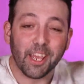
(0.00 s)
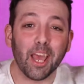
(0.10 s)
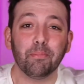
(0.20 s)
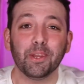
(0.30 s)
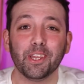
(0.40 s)

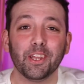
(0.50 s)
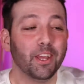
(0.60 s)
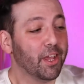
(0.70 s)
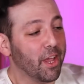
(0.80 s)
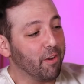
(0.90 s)
tapping
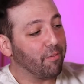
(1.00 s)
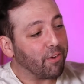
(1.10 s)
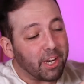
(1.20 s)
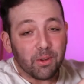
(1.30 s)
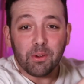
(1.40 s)
and
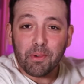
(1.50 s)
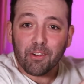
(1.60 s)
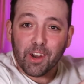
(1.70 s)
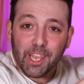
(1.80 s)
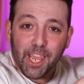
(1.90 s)
fretting with my
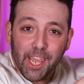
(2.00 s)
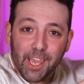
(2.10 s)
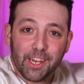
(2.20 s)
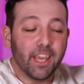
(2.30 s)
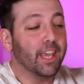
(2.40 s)
right
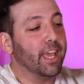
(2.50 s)
hand,